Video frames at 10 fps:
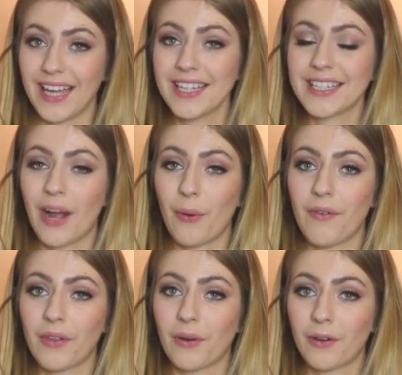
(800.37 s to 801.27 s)
it.
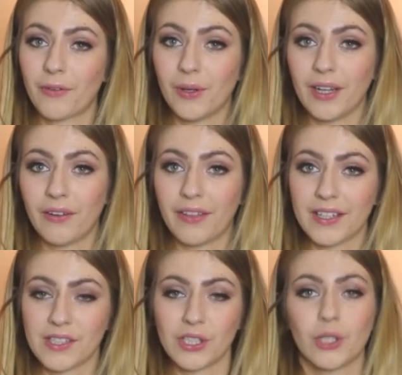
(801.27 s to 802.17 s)
However, there are a few little
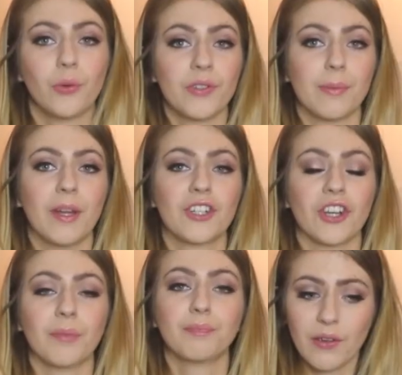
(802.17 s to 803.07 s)
things I do want to
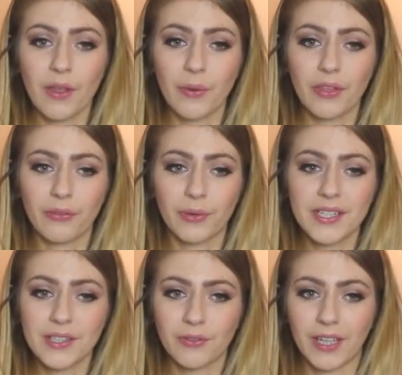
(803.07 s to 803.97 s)
mention. So there were
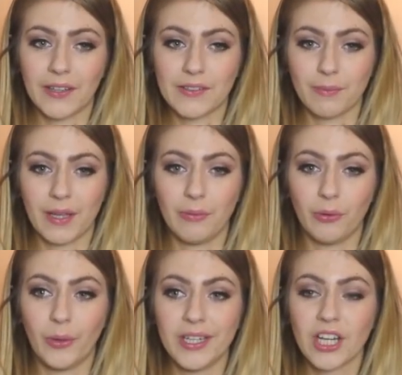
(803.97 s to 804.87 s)
3 sort of gifts from
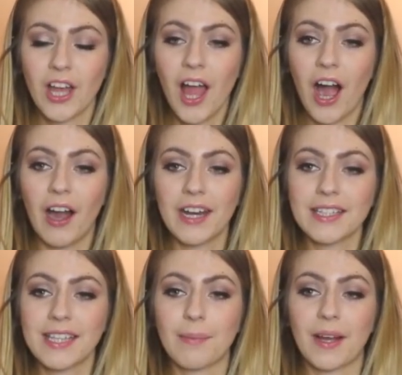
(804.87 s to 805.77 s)
people which I
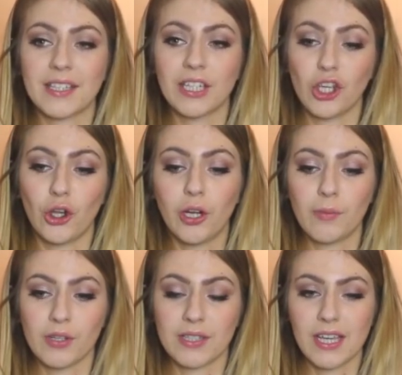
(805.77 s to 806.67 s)
didn't take back to uni
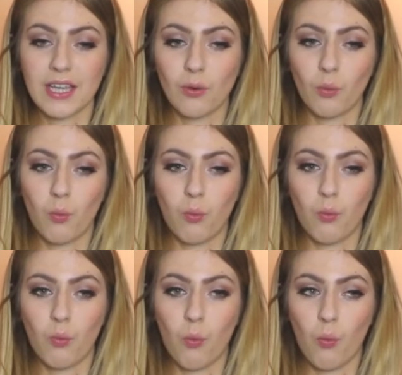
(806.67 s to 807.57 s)
because either
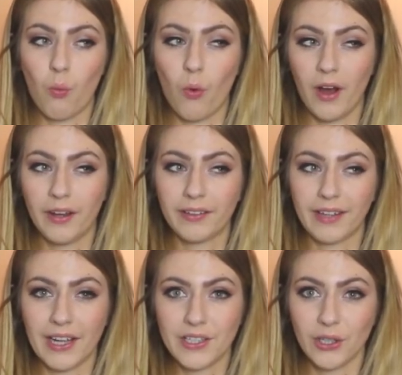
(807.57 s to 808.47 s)
one,
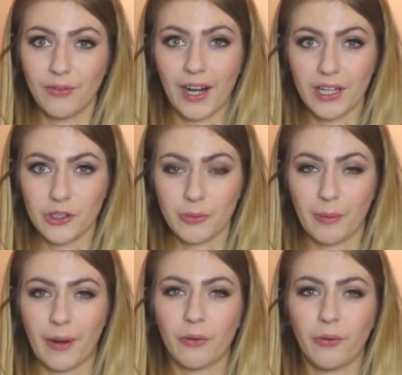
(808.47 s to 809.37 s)
they're too valuable to
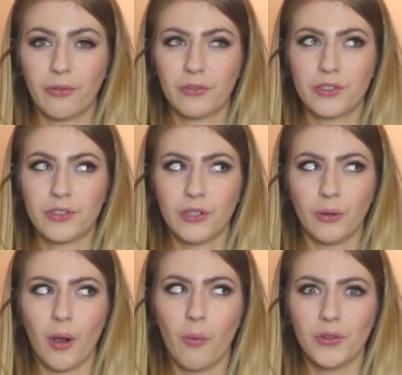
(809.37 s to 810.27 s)
bring back, or
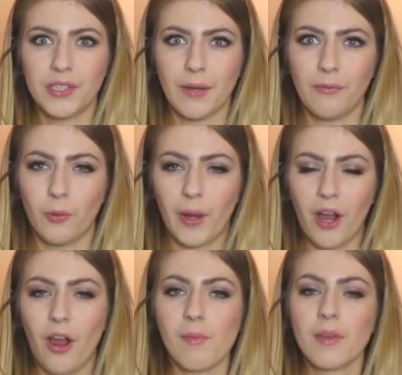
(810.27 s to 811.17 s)
two, I wanted them for my
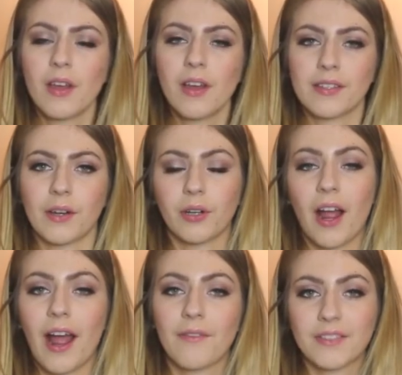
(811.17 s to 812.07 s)
home. So
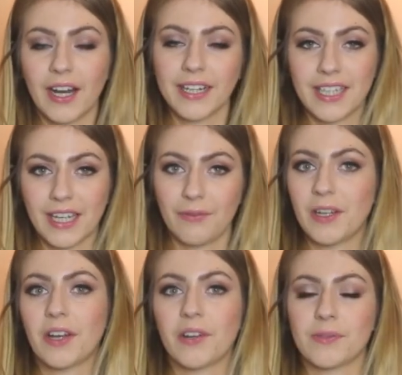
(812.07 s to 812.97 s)
I have like taken
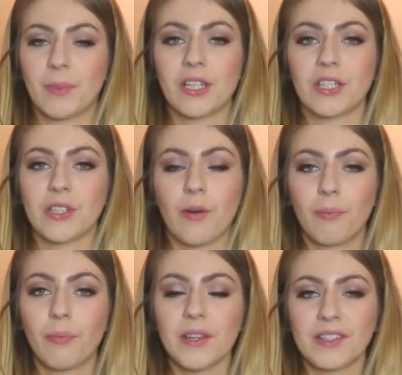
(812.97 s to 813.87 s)
videos and pictures, so
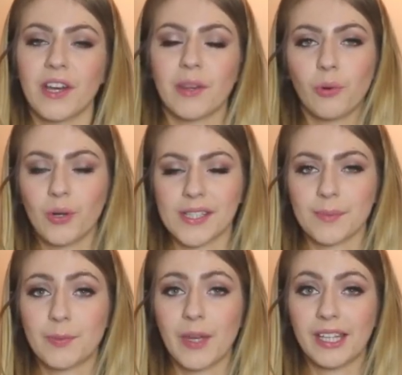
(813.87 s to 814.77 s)
I'll insert them all as
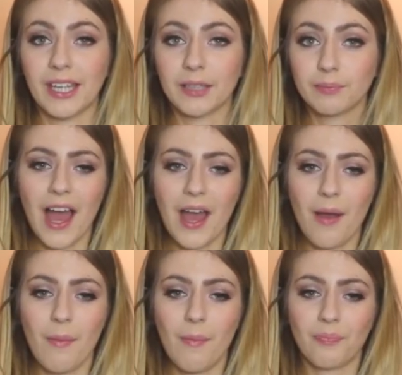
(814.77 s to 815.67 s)
I'm speaking.
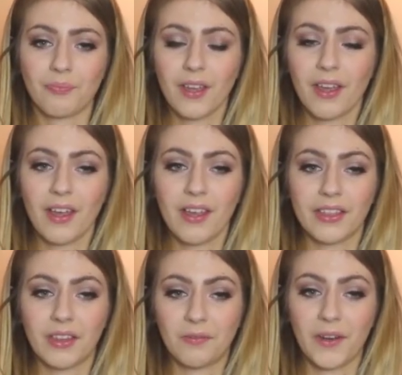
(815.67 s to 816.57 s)

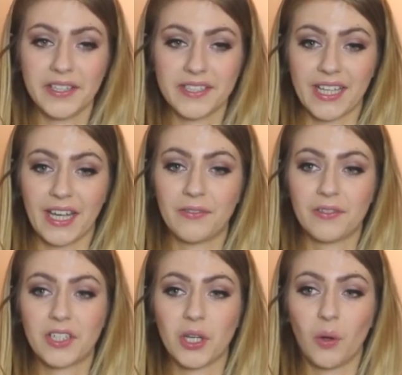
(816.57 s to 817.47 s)
The first
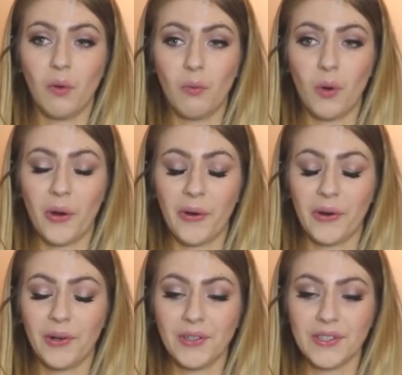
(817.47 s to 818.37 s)
gift
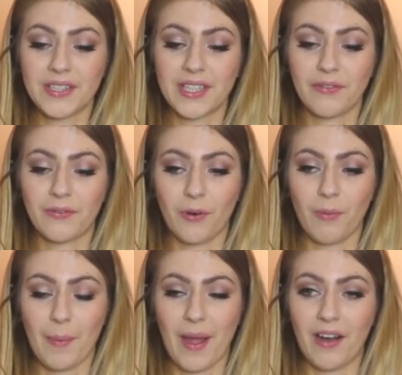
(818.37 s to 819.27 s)
was
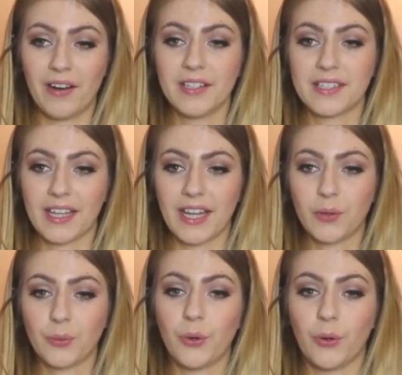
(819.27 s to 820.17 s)
from my parents, and
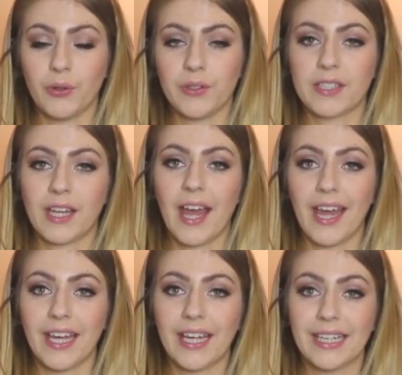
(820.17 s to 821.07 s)
that was
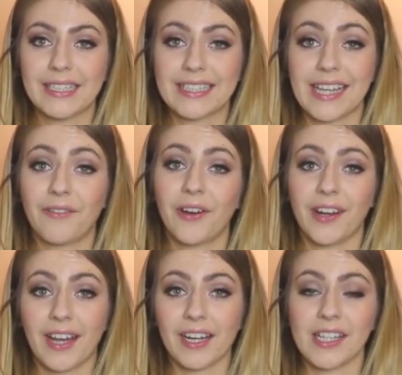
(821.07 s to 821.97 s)
a
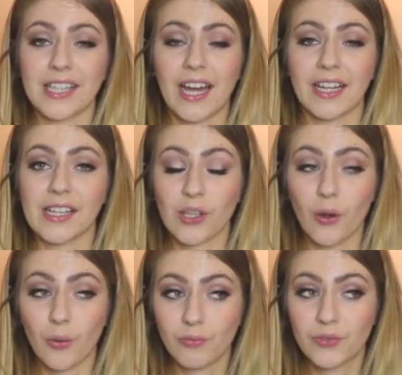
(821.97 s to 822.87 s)
sapphire necklace, and it is
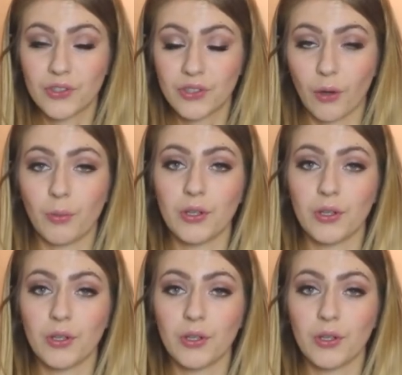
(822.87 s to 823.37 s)
so